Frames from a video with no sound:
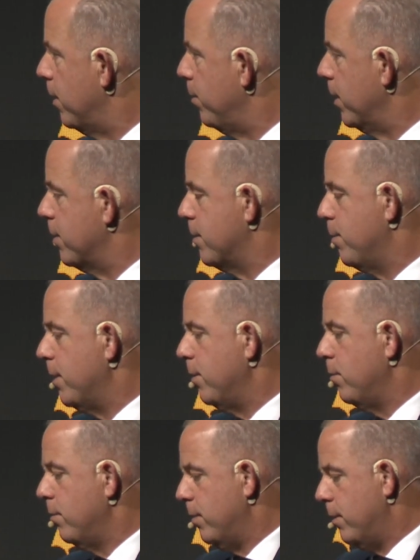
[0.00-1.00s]
because when
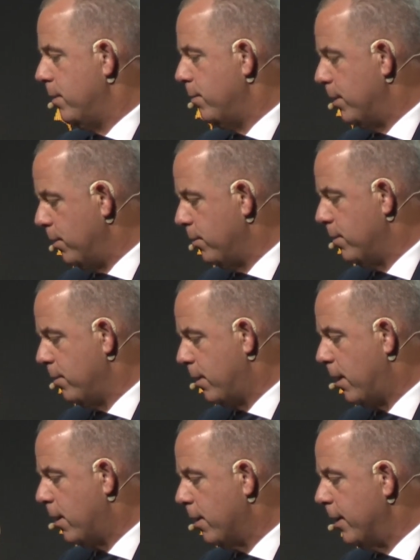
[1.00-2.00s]
you
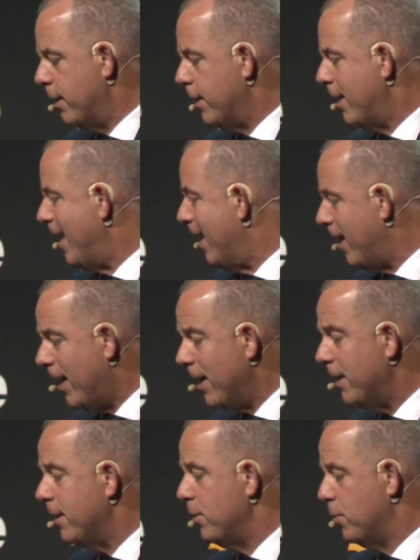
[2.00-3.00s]
are in an
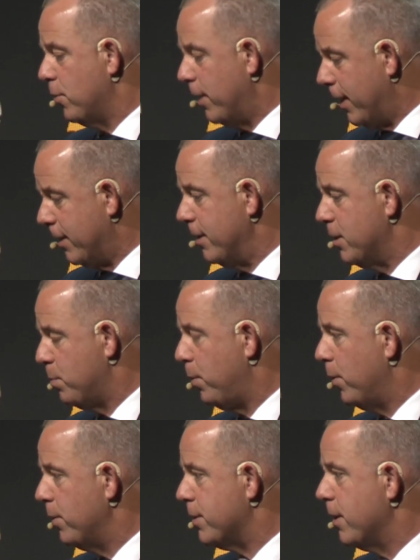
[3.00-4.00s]
airline and you collect these
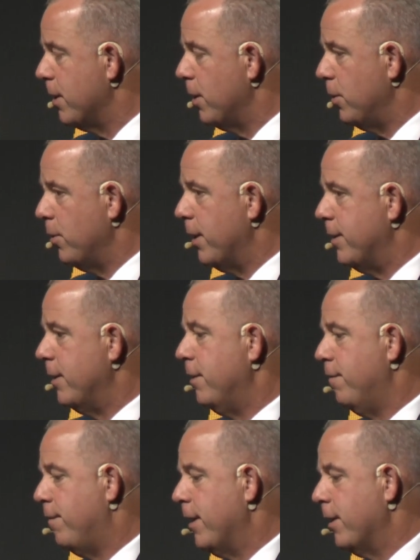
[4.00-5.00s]
points, you're
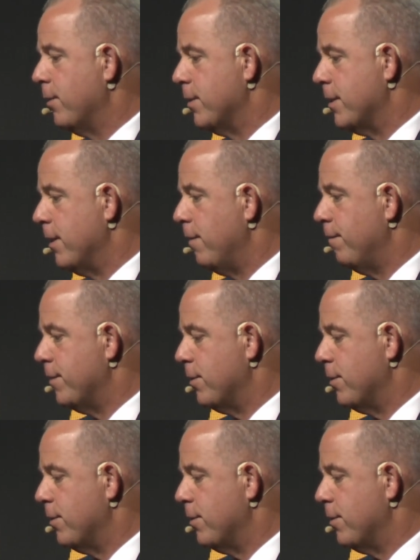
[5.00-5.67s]
identifying yourself.